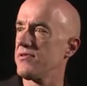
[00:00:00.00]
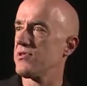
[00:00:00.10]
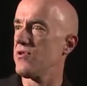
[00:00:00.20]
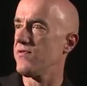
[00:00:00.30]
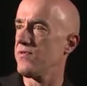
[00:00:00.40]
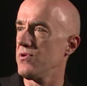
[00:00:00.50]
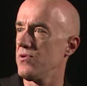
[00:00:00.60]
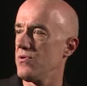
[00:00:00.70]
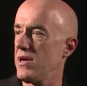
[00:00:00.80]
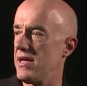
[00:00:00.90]
So if
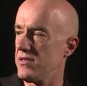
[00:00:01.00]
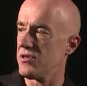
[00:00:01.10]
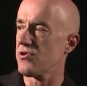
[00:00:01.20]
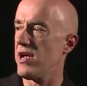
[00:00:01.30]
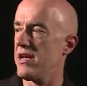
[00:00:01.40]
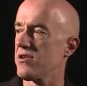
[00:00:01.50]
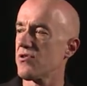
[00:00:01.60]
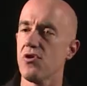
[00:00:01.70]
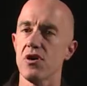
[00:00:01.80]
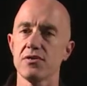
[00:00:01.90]
you integrate
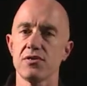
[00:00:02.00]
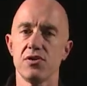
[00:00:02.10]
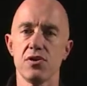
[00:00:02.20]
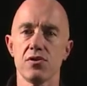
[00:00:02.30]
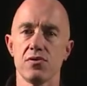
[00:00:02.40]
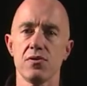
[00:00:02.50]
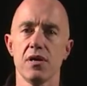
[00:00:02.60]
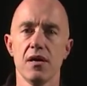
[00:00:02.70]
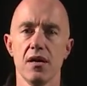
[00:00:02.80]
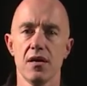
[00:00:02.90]
across U,
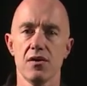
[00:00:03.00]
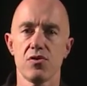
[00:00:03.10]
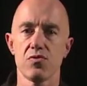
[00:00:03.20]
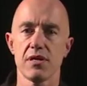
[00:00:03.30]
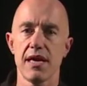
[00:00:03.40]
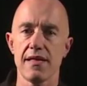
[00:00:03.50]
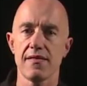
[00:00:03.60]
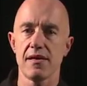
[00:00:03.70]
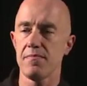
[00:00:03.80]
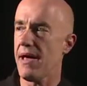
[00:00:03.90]
you would get
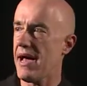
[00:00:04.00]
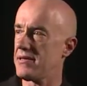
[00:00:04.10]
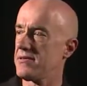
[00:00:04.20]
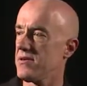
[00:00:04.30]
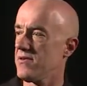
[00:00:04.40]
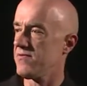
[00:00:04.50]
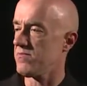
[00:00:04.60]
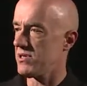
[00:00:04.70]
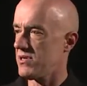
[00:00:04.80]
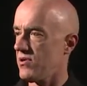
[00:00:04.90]
the mass of
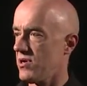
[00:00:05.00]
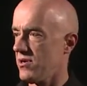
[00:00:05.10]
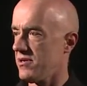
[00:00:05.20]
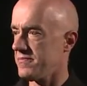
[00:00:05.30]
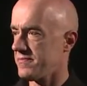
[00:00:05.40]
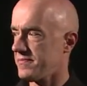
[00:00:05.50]
material.